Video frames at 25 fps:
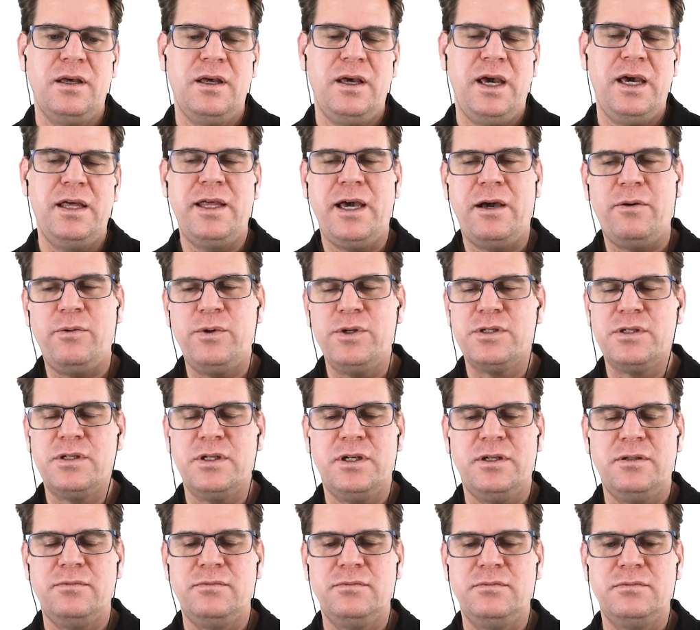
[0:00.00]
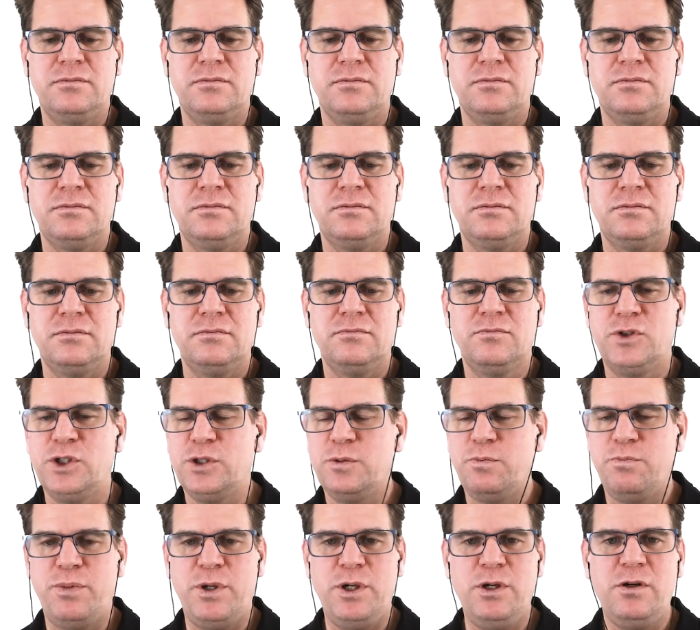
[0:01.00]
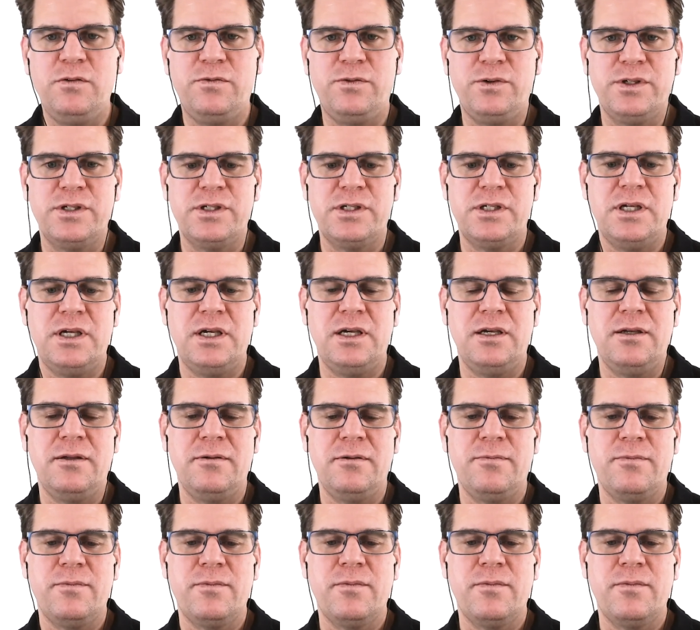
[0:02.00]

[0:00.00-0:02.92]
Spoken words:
And that was just beautiful to see.